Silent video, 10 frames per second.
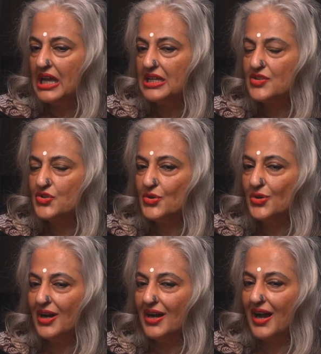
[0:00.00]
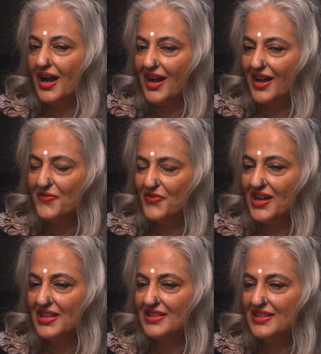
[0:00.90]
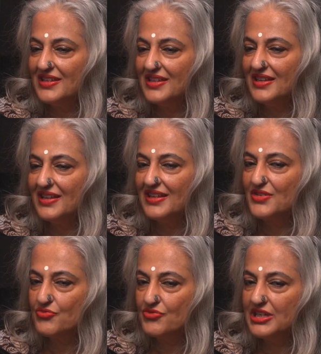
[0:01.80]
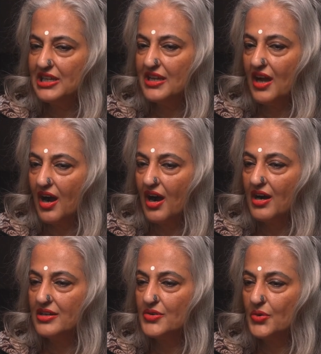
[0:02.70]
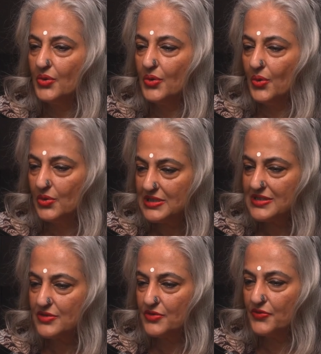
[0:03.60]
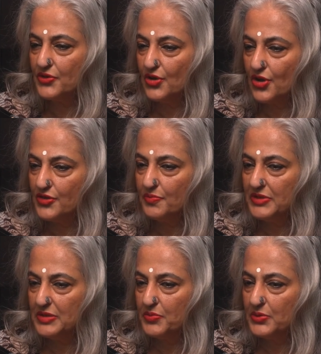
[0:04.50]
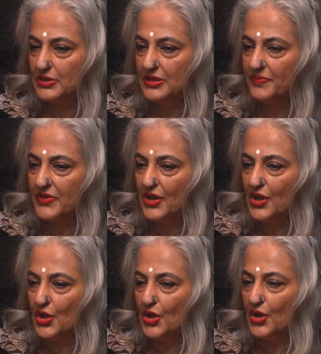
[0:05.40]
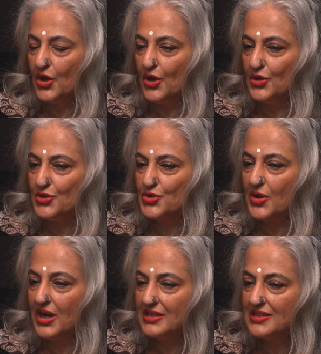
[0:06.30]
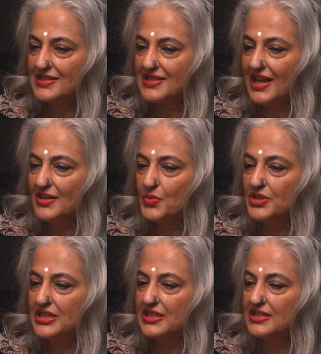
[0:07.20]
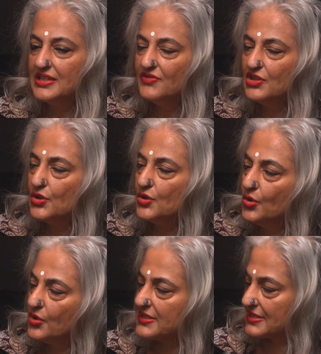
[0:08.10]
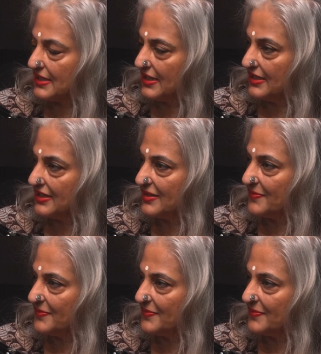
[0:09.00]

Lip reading: So I find that it's really hard also for a lot of people to understand what it even looks like.